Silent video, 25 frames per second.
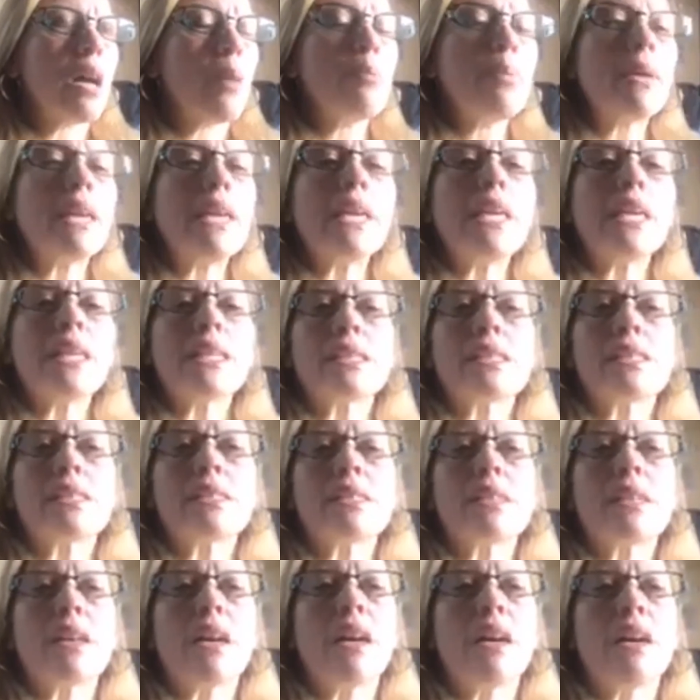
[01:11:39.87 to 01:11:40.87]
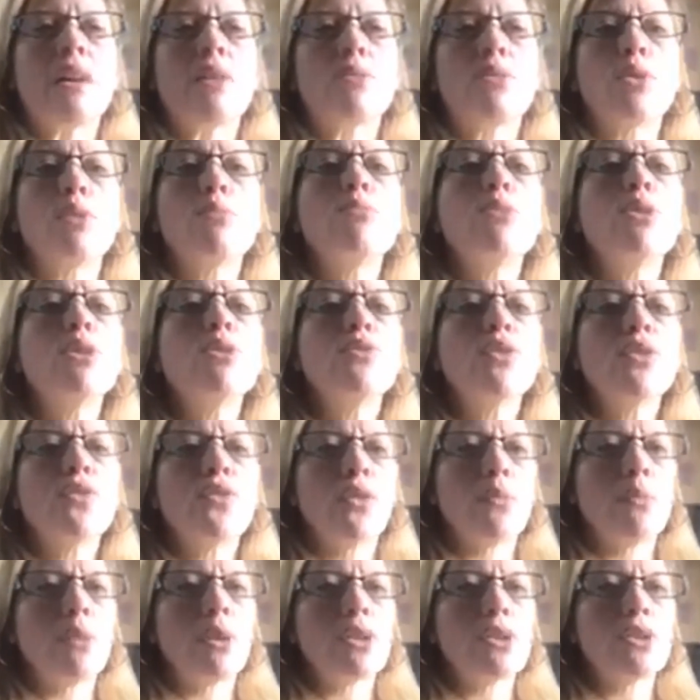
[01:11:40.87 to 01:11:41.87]
a peace, removal
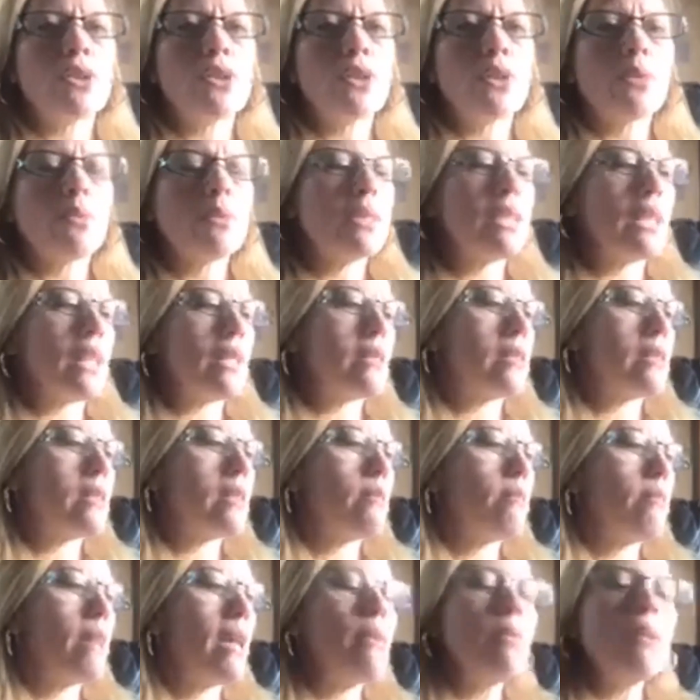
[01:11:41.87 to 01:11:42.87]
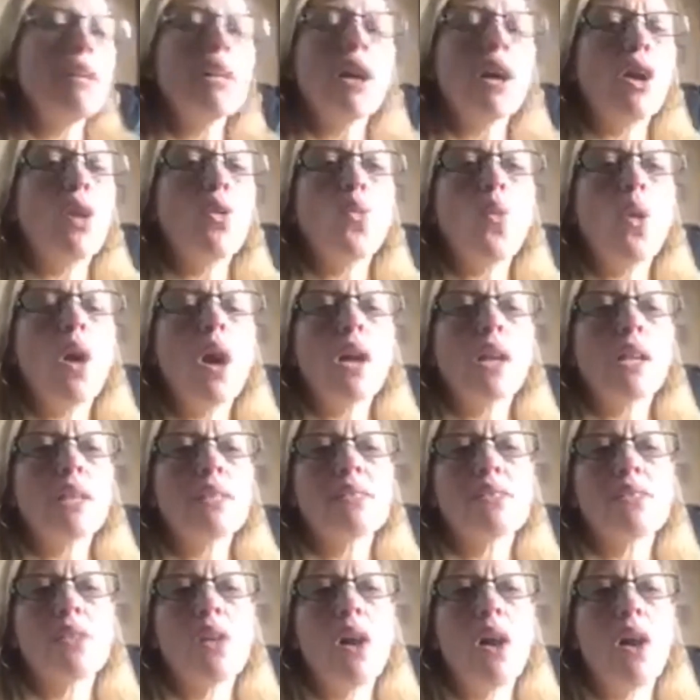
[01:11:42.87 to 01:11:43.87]
from our circumstances. And maybe our walk
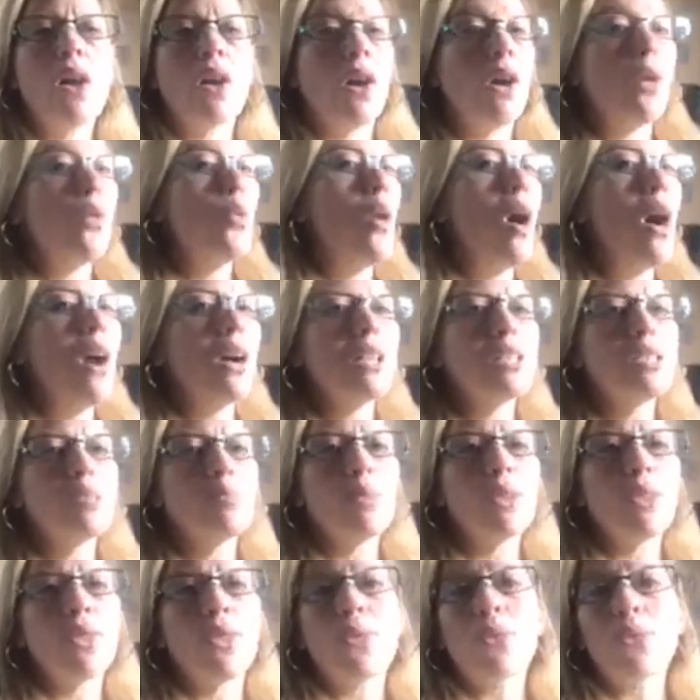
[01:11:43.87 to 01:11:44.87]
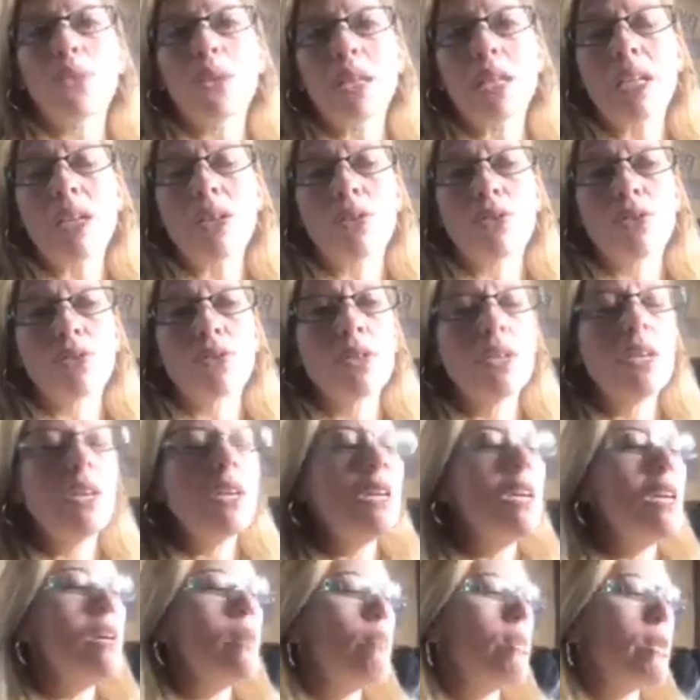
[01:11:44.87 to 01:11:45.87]
is long. Our walk has been 3 years.
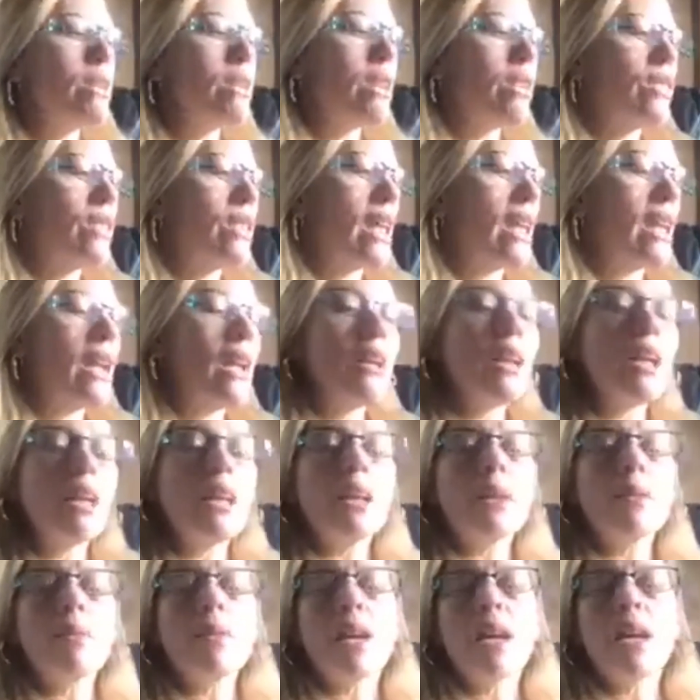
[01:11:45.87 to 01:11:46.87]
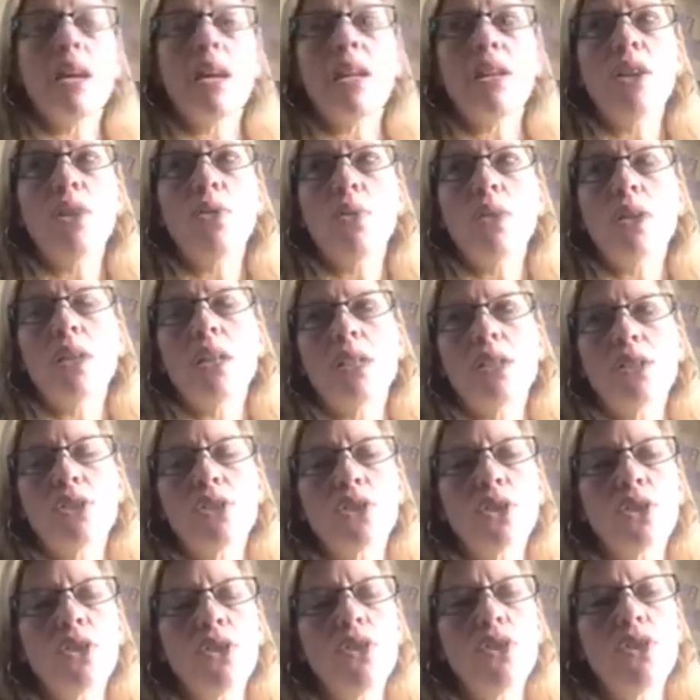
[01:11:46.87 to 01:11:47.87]
But I don't want to
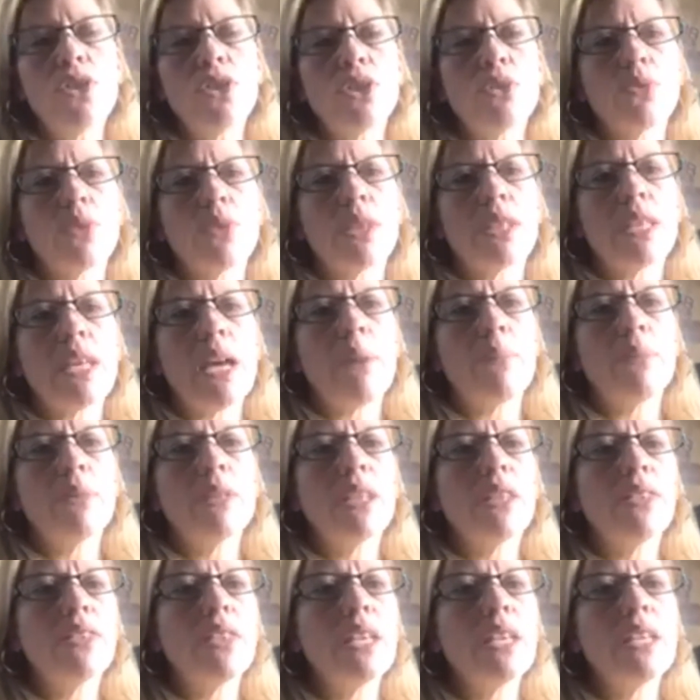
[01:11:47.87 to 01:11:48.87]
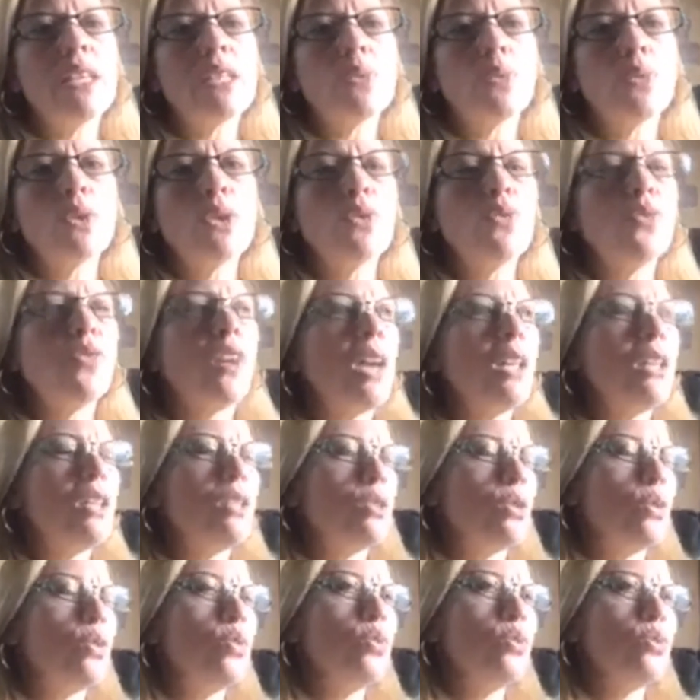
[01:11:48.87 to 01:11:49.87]
discourage you with that, but the thing is, when you find the
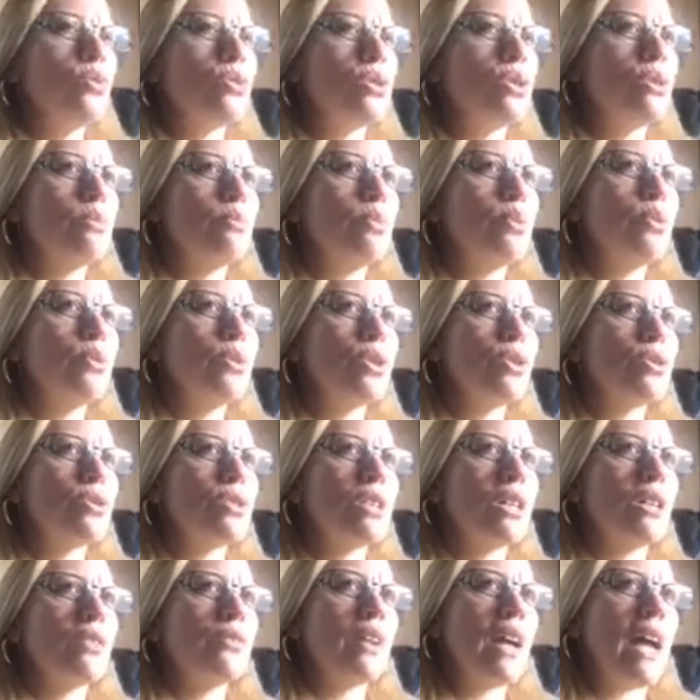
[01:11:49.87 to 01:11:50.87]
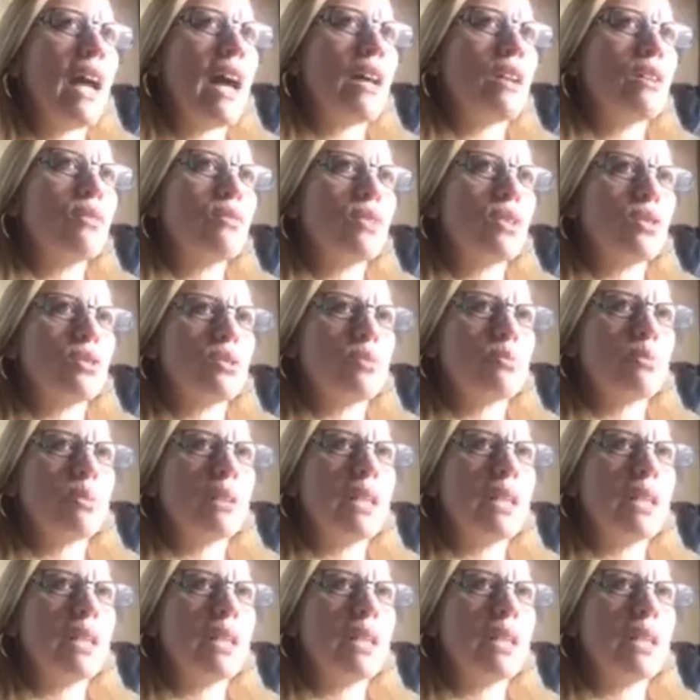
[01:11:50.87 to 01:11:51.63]
tools to pull yourself out of those